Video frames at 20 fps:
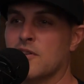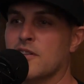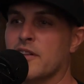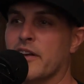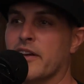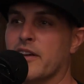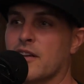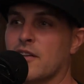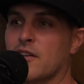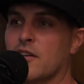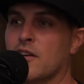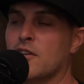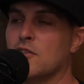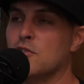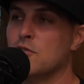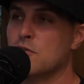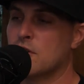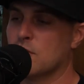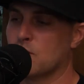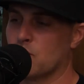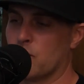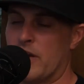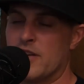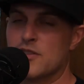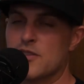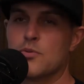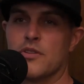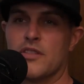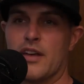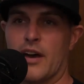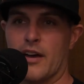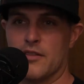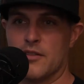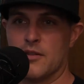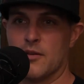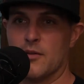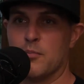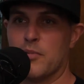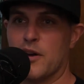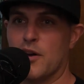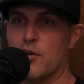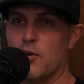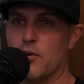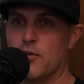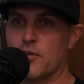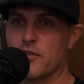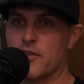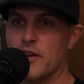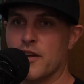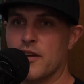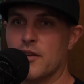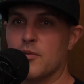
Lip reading: Like, you can race without the belt holder there,